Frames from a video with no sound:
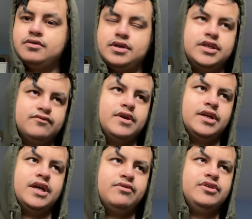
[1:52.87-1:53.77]
He's ready.
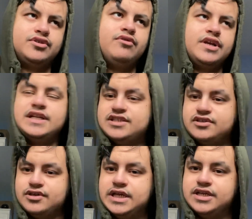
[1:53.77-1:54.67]
And you saw against
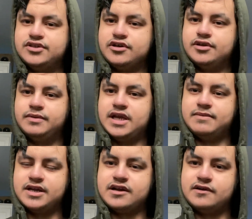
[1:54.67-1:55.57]
in the Tottenham game in
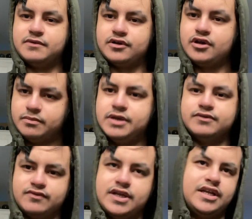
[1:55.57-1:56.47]
the Carabao Cup, he was
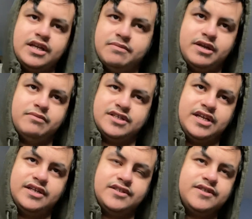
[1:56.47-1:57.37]
ready. He didn't make
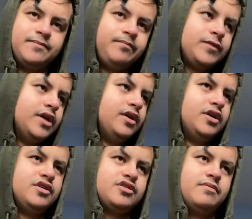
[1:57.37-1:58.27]
mistakes.
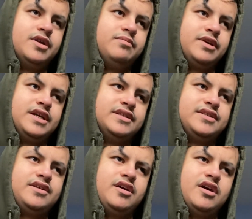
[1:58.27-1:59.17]
Coming up
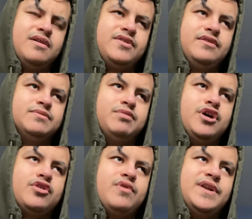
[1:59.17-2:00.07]
against, I think it was
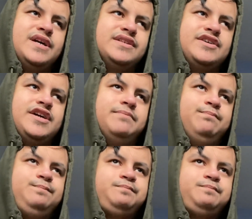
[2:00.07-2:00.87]
Bergwijn at the time.